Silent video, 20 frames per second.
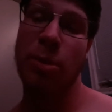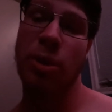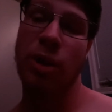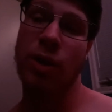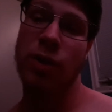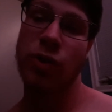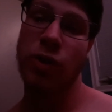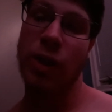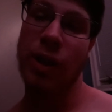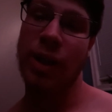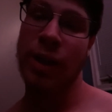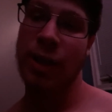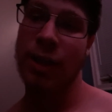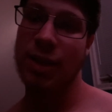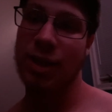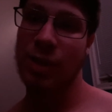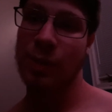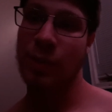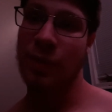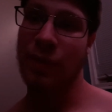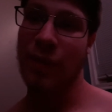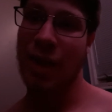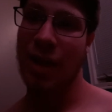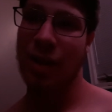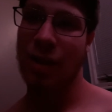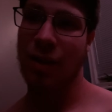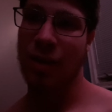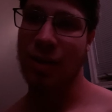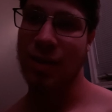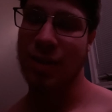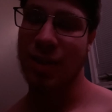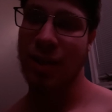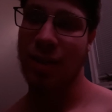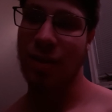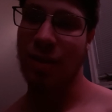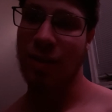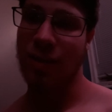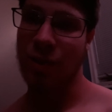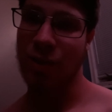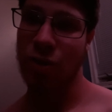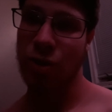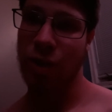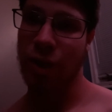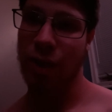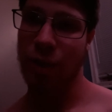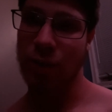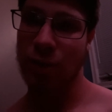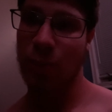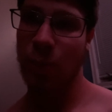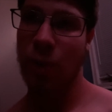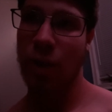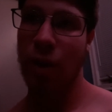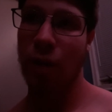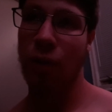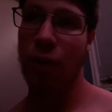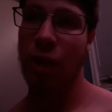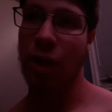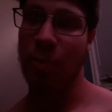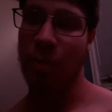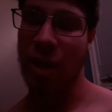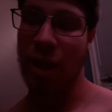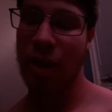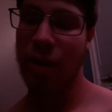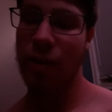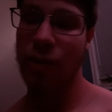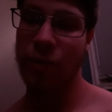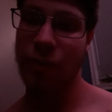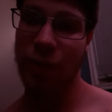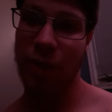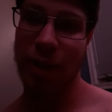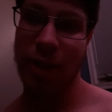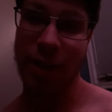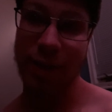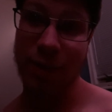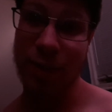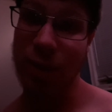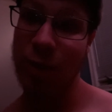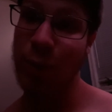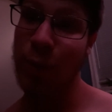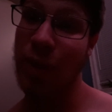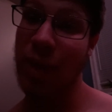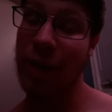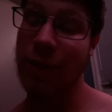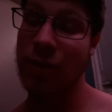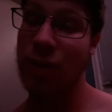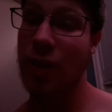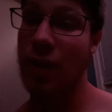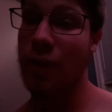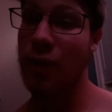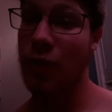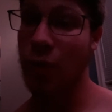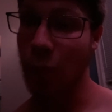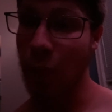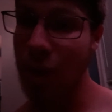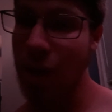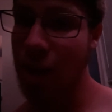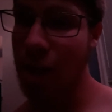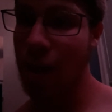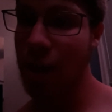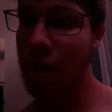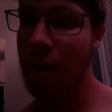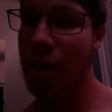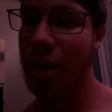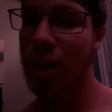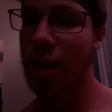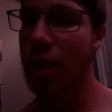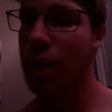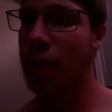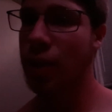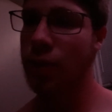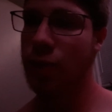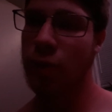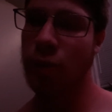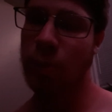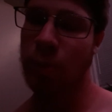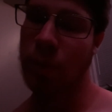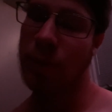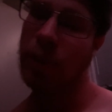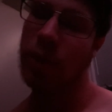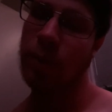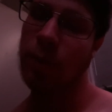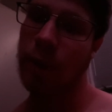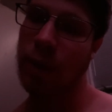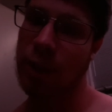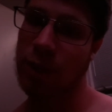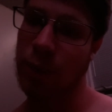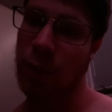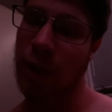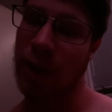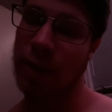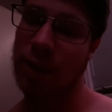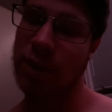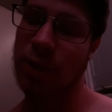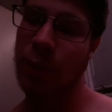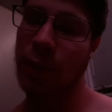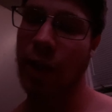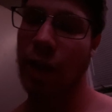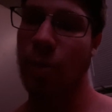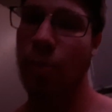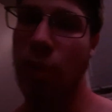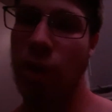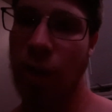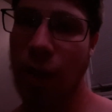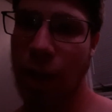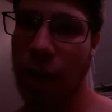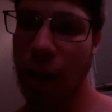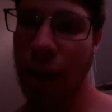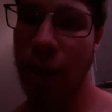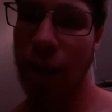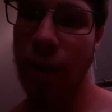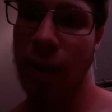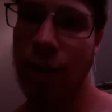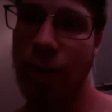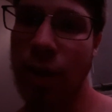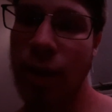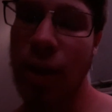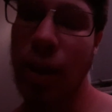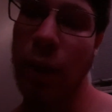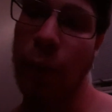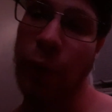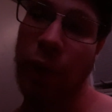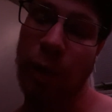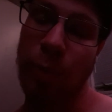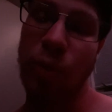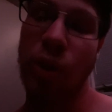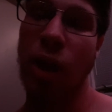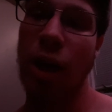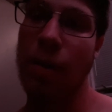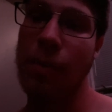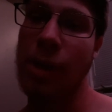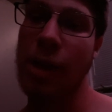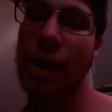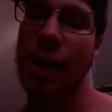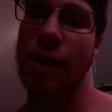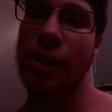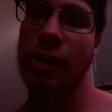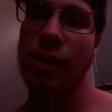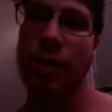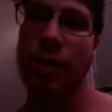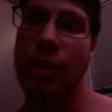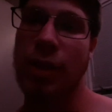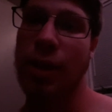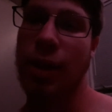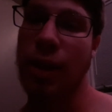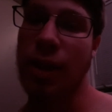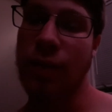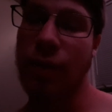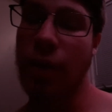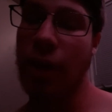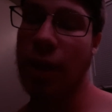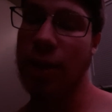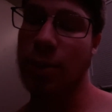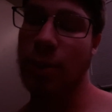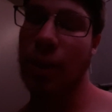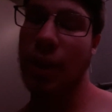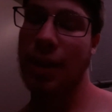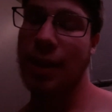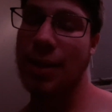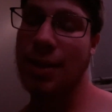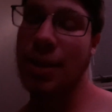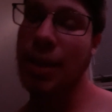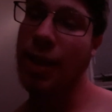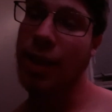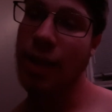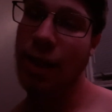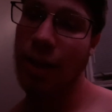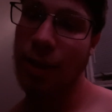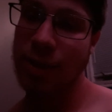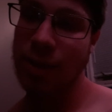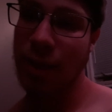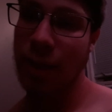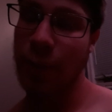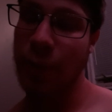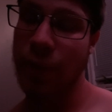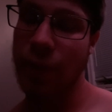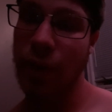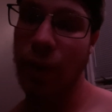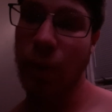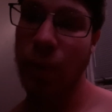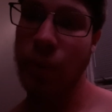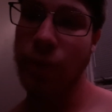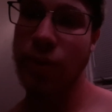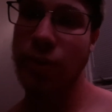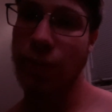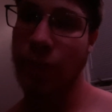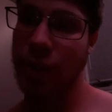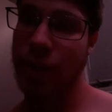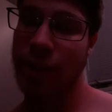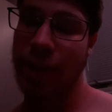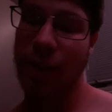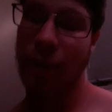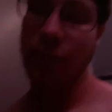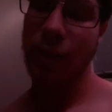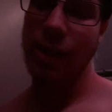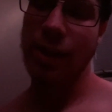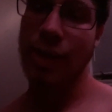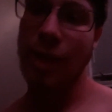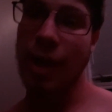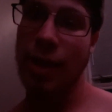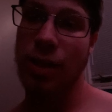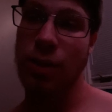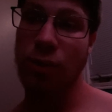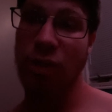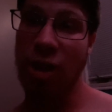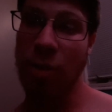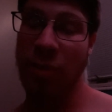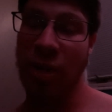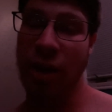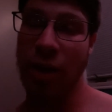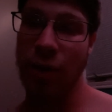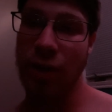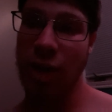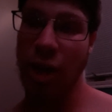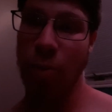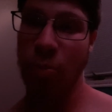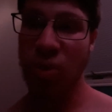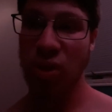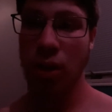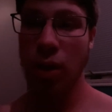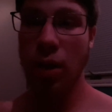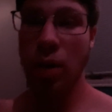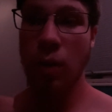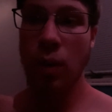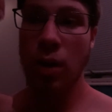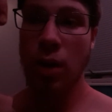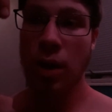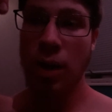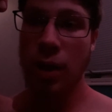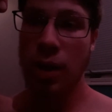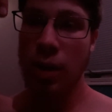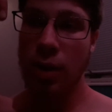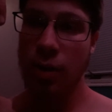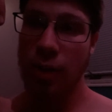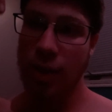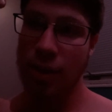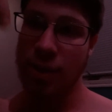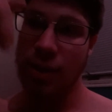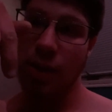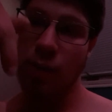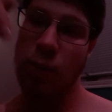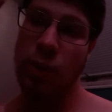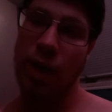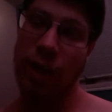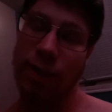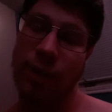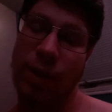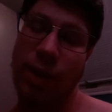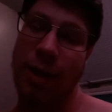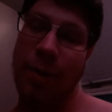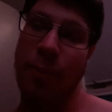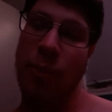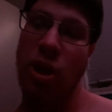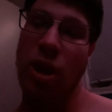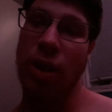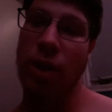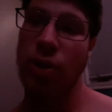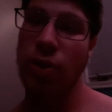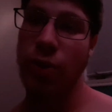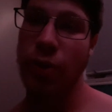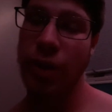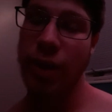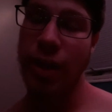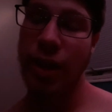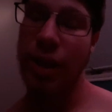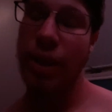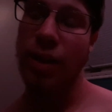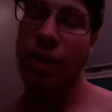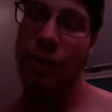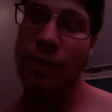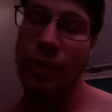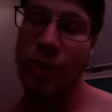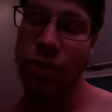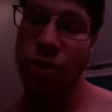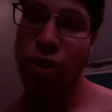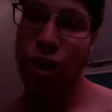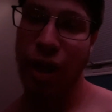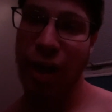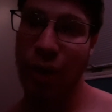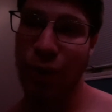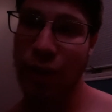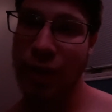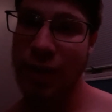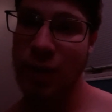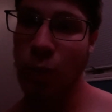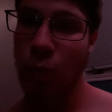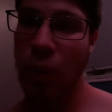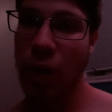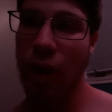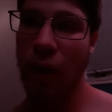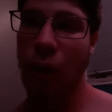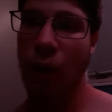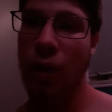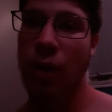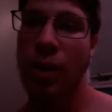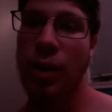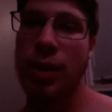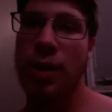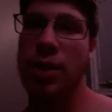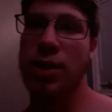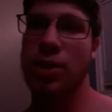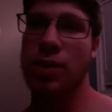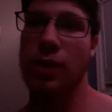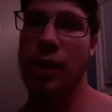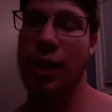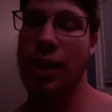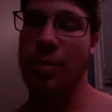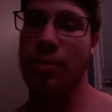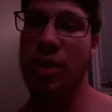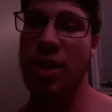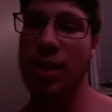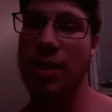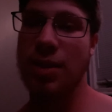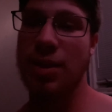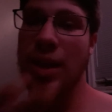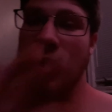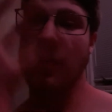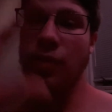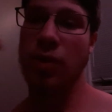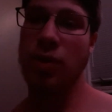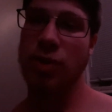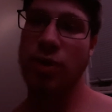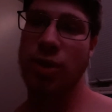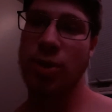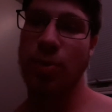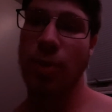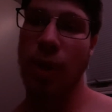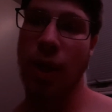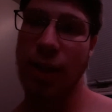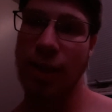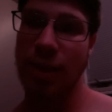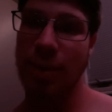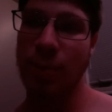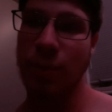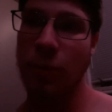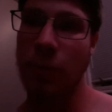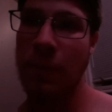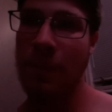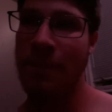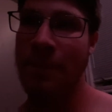I'll try and get some of that content on this channel as well. And my other friend has a 2003 Subaru WRX wagon. So we got a bug eye and we got a blob eye. And if you guys would like to see any content with those or anything like that, you let me know down below, because I will get them included in on this channel as well, so I can be as diverse as possible